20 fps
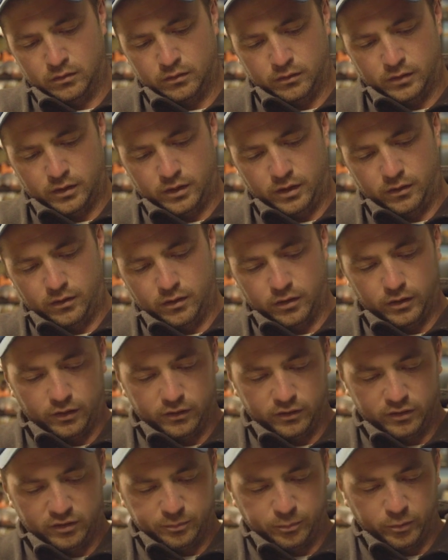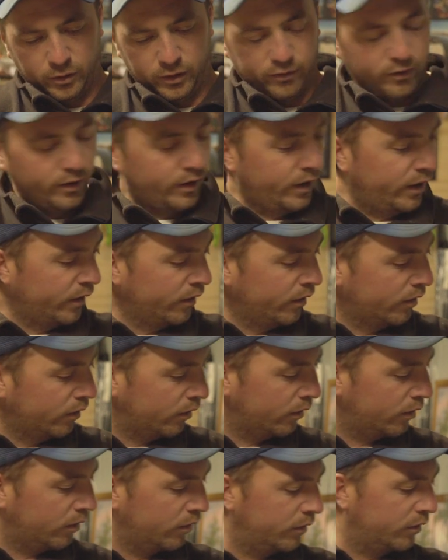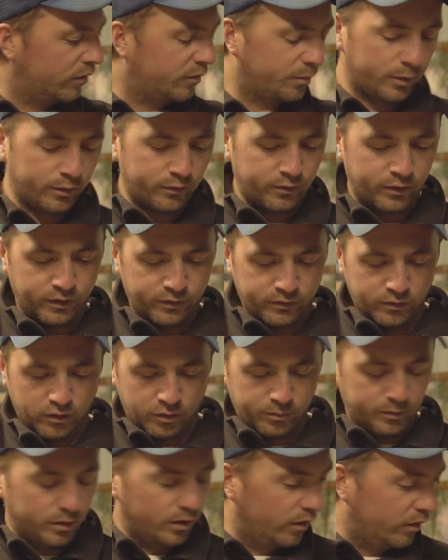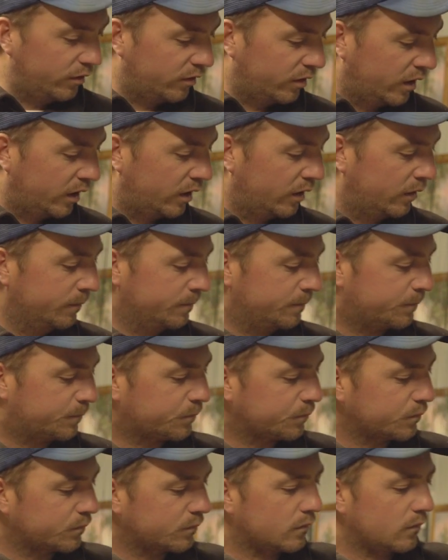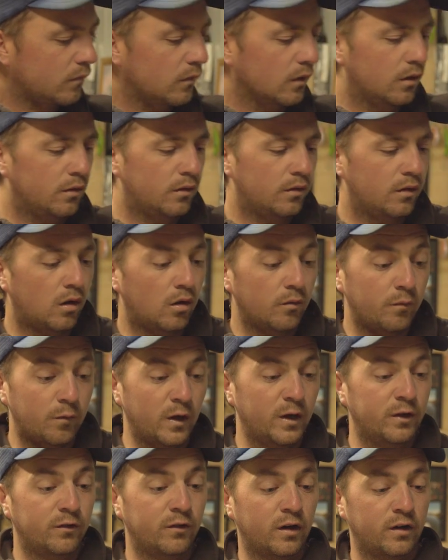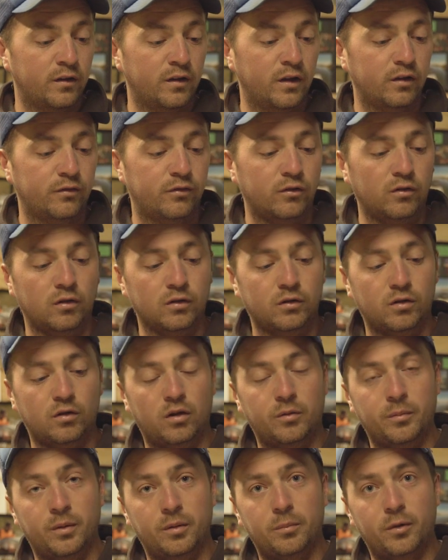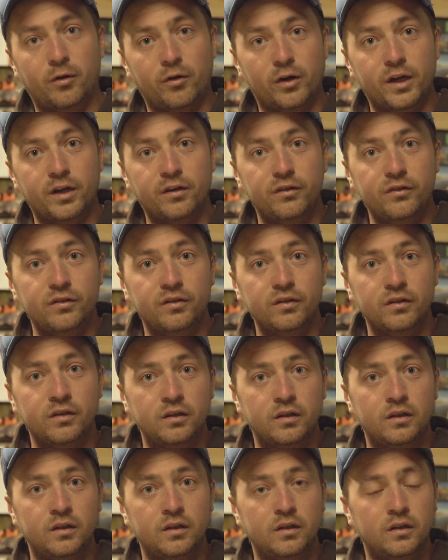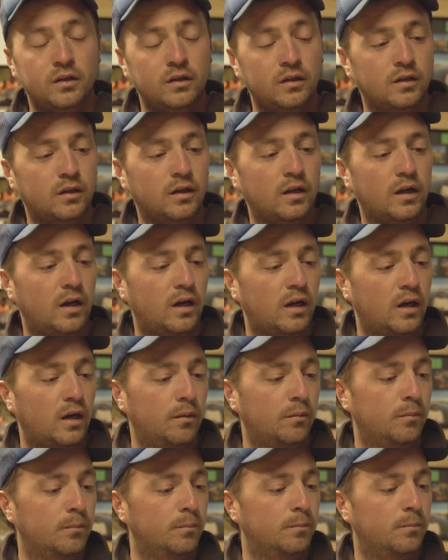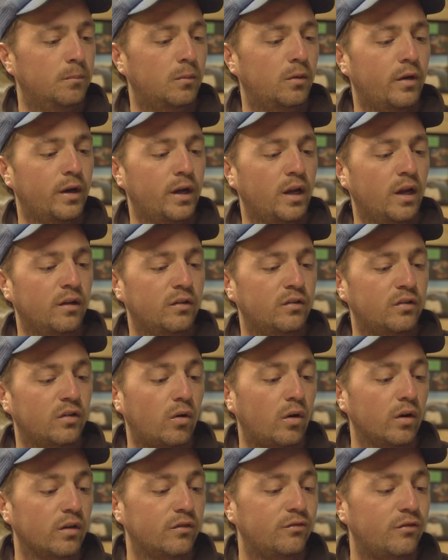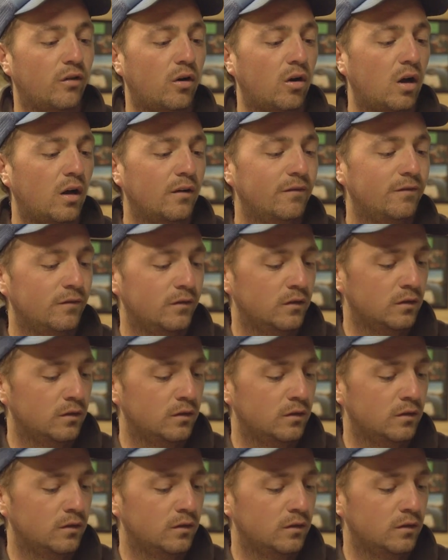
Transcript: Then you got your split ring. The split rings I'm using, I've been running these for a long time, are Maria's. Maria size 5.